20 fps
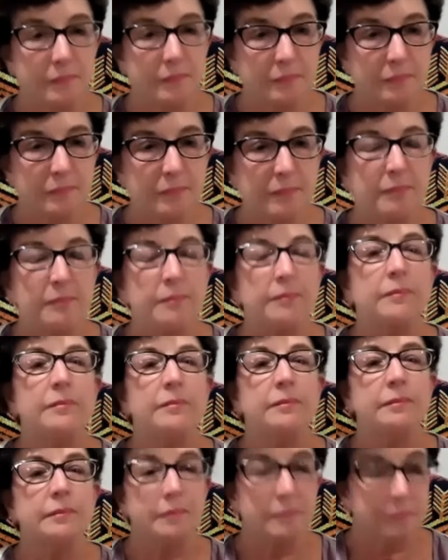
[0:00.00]
I
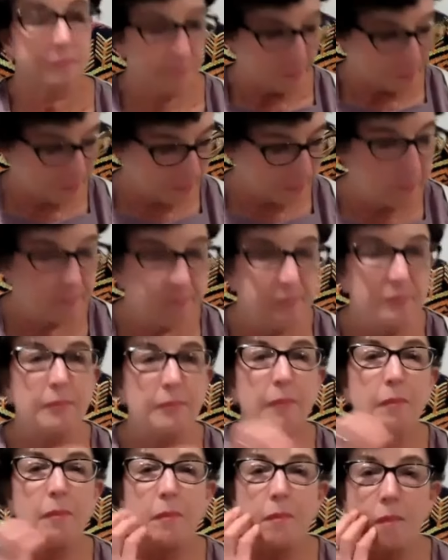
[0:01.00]
picked the wrong one,
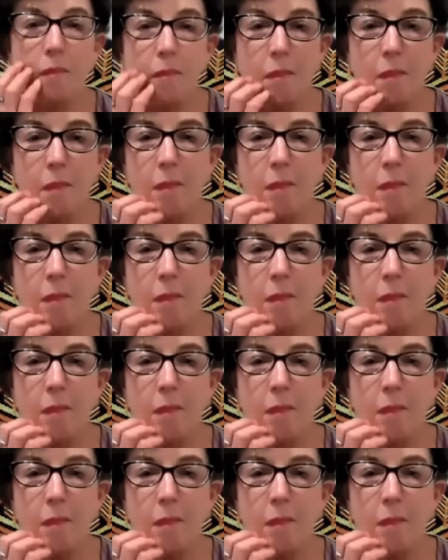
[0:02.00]
I shouldn't